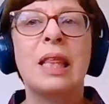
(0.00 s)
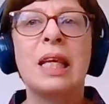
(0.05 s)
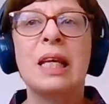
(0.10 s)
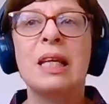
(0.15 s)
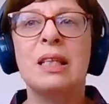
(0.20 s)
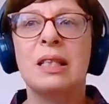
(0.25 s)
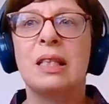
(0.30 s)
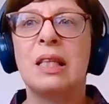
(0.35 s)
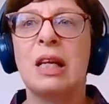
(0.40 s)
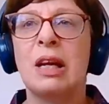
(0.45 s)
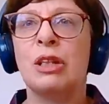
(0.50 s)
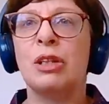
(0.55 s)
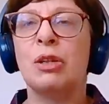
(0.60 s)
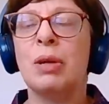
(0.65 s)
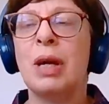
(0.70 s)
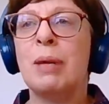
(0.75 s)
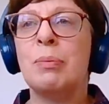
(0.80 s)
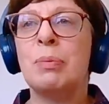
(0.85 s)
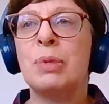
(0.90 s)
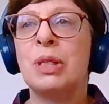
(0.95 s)
I think so, and
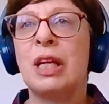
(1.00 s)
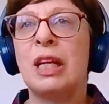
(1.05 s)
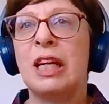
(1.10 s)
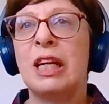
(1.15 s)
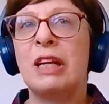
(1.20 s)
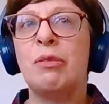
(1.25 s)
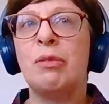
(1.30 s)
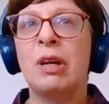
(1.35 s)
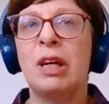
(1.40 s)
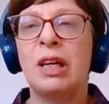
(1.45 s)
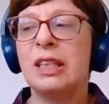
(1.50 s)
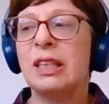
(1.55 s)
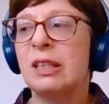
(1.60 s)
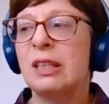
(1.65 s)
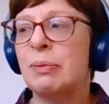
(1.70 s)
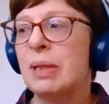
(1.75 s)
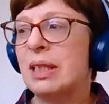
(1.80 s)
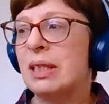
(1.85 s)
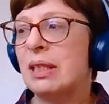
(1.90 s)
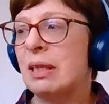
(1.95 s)
you're absolutely right.
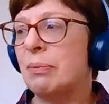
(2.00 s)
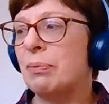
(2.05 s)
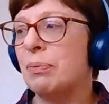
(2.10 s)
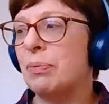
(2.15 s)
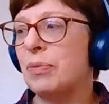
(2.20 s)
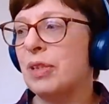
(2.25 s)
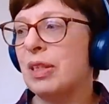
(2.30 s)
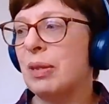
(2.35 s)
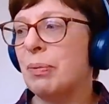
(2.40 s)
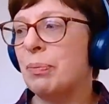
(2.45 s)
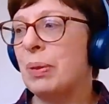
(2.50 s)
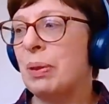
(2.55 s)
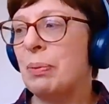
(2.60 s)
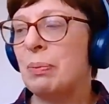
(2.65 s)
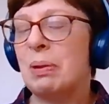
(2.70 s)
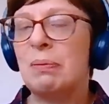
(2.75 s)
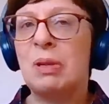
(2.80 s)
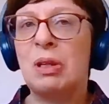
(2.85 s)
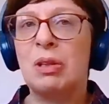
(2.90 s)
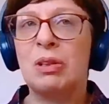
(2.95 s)
I mean, some
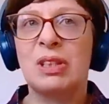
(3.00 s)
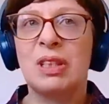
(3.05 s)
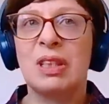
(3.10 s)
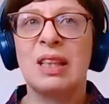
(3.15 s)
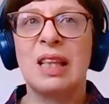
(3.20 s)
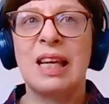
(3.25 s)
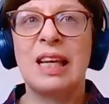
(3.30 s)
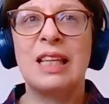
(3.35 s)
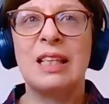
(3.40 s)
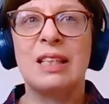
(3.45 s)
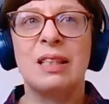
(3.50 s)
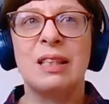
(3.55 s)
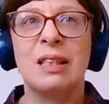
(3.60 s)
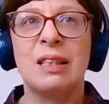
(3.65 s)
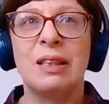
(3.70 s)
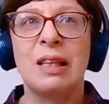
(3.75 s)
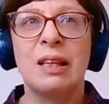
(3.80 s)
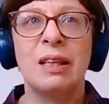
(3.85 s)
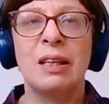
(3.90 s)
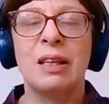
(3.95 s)
people have looked at
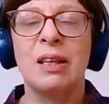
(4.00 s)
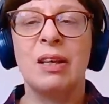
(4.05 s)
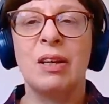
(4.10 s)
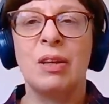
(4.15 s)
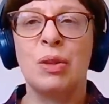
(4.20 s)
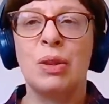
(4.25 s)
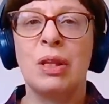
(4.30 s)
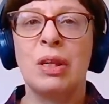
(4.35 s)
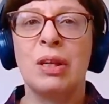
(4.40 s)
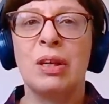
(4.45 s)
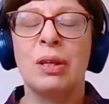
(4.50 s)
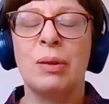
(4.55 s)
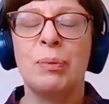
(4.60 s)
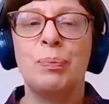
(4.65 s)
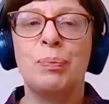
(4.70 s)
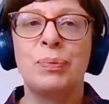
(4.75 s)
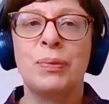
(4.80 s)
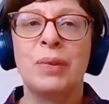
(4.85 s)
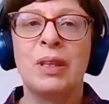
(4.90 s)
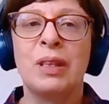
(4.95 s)

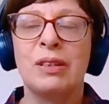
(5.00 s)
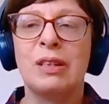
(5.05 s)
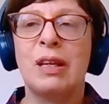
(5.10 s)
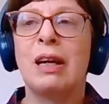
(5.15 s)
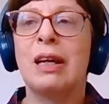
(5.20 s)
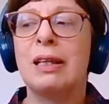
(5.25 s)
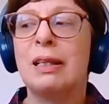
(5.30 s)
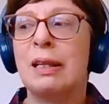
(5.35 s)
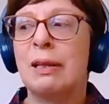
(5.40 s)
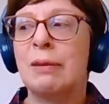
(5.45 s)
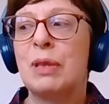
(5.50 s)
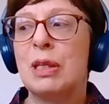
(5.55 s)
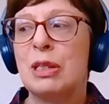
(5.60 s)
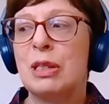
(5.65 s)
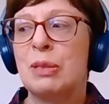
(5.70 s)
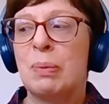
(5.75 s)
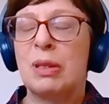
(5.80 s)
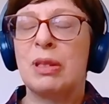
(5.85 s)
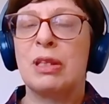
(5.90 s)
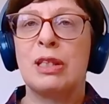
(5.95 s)
the title of
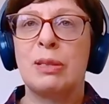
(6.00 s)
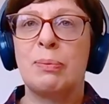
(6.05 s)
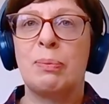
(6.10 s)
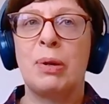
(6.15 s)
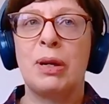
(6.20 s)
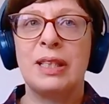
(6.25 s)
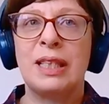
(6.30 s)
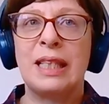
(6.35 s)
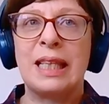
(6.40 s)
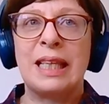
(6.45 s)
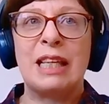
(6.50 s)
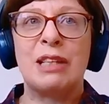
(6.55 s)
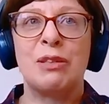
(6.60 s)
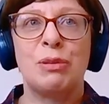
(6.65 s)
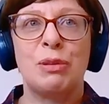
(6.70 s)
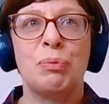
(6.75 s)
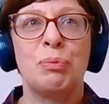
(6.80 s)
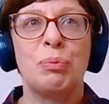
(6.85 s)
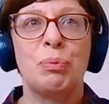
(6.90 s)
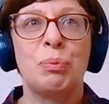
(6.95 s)
this book, The Surprising
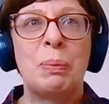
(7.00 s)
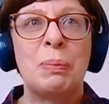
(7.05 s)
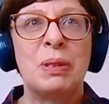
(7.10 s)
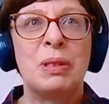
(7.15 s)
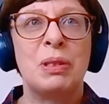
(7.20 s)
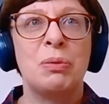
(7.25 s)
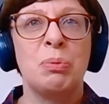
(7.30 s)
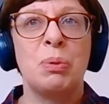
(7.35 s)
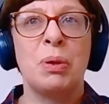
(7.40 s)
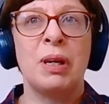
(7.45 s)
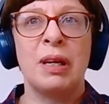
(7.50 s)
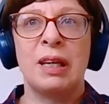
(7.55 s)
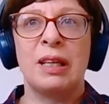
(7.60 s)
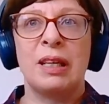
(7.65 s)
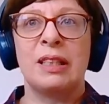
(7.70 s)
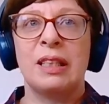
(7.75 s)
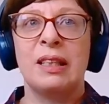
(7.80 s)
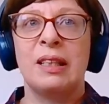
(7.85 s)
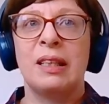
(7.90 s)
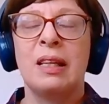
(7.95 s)
History of Women's
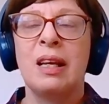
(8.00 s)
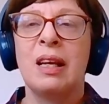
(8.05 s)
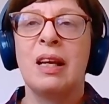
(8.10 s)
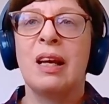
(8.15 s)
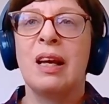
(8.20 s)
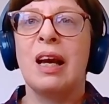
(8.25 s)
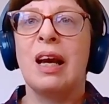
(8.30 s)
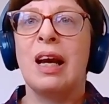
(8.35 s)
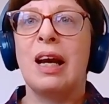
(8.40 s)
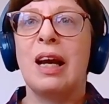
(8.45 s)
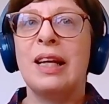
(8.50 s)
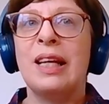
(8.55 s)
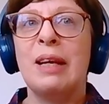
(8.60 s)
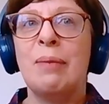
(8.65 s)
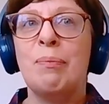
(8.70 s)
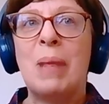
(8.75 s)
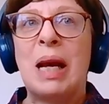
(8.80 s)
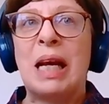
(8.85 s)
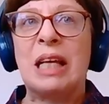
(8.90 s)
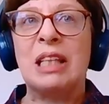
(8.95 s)
Word, and
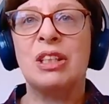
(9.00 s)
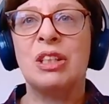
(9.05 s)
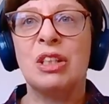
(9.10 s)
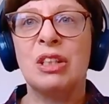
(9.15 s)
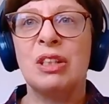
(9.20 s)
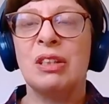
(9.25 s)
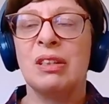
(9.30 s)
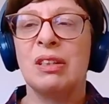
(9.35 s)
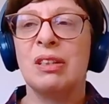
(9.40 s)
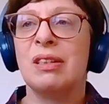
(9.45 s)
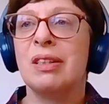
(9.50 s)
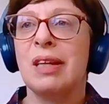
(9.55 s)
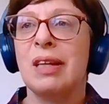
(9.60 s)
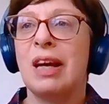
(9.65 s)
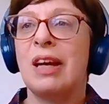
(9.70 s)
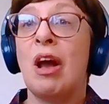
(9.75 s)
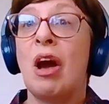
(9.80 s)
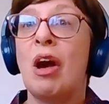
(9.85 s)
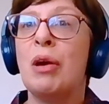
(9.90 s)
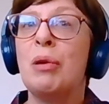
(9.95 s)
imagined
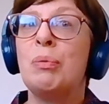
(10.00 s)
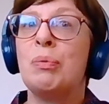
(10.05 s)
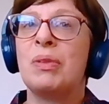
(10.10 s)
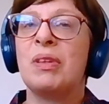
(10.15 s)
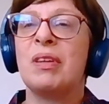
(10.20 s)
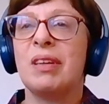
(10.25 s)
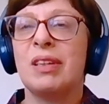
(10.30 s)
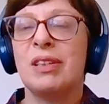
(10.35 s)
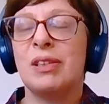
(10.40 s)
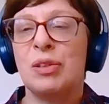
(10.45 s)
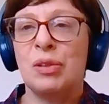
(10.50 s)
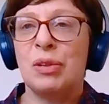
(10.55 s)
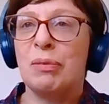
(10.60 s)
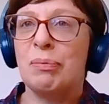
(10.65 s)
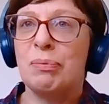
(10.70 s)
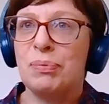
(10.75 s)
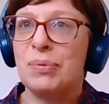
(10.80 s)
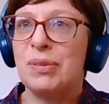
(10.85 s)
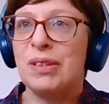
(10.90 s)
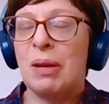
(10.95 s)
and hoped that I
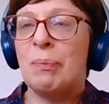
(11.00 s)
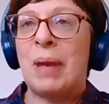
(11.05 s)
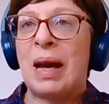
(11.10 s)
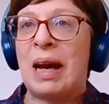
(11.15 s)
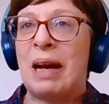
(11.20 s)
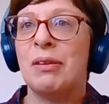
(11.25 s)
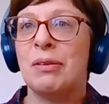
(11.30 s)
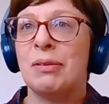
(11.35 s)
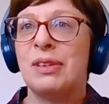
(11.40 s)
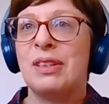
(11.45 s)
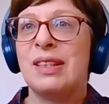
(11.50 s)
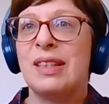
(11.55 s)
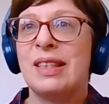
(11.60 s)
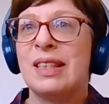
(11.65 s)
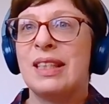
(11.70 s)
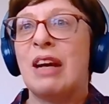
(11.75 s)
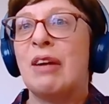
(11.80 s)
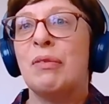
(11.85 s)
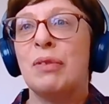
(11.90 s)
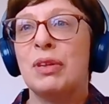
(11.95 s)
sort of somehow
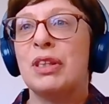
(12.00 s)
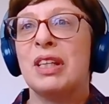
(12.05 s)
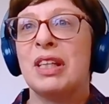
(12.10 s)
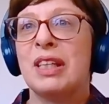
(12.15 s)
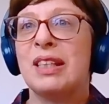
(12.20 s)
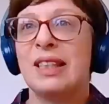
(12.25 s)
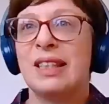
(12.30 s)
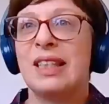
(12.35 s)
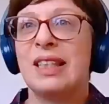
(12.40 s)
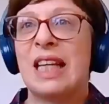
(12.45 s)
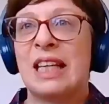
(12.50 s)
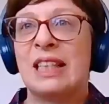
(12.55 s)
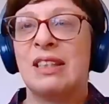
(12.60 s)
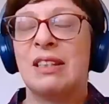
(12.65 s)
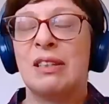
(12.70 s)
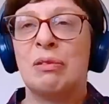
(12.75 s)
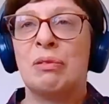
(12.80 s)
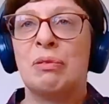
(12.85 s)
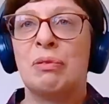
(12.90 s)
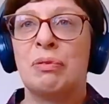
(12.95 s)
discovered a
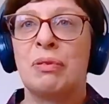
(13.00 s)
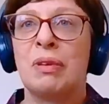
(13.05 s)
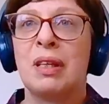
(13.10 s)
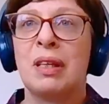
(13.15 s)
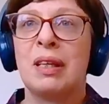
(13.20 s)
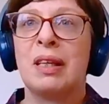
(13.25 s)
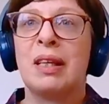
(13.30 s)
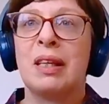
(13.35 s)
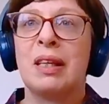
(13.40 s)
set of